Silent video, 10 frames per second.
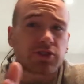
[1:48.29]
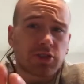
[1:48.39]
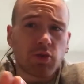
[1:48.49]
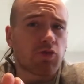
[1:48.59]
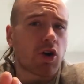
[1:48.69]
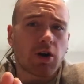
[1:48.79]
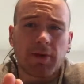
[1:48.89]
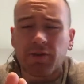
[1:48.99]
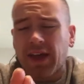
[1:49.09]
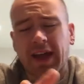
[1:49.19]
you were wrong
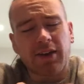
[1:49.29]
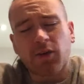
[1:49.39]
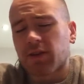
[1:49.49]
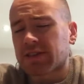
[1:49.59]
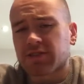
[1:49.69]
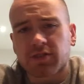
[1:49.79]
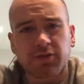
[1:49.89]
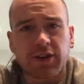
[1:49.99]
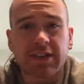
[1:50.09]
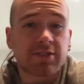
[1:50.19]
about that, and all this stuff,
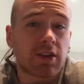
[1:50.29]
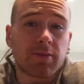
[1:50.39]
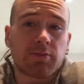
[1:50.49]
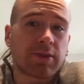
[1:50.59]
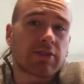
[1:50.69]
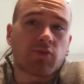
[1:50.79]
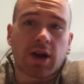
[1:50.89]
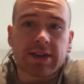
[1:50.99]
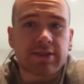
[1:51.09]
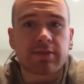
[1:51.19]
right? It's not about being
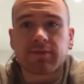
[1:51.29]
right.